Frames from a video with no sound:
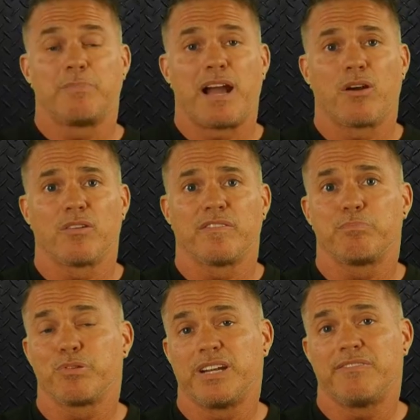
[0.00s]
power of
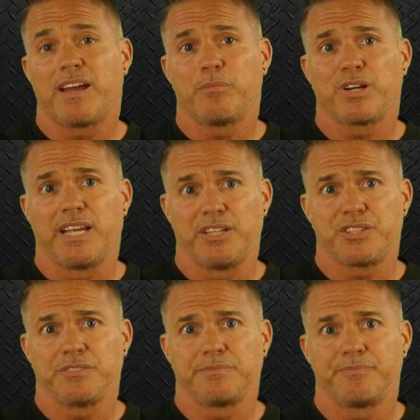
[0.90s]

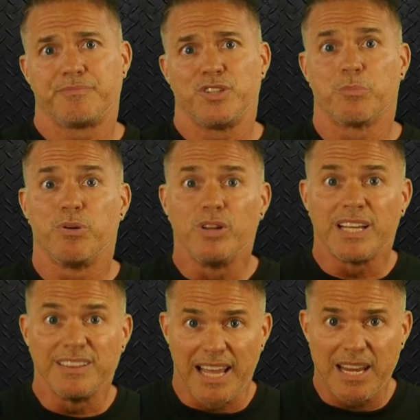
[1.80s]
prefabrication. You're
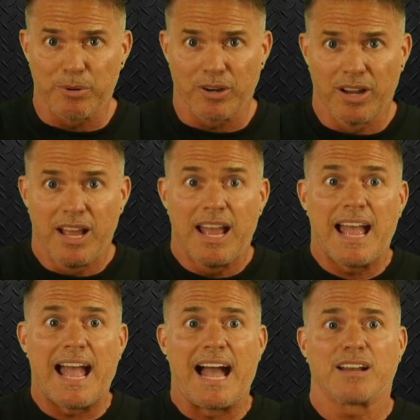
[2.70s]
pulling labor
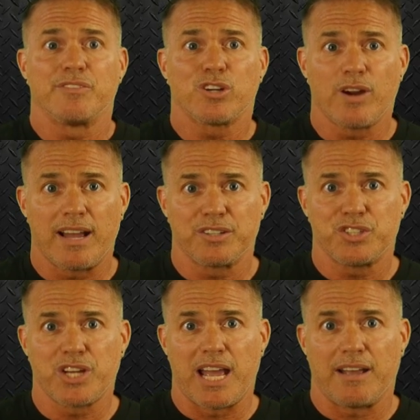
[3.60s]
out of a crowded
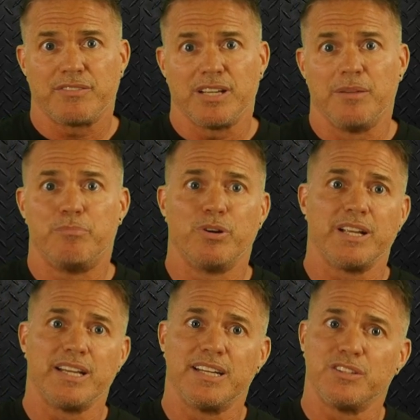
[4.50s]
shaft and
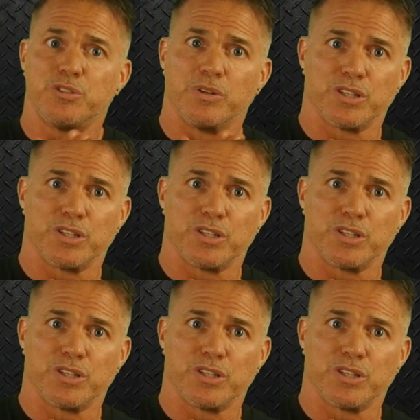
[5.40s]
putting it into a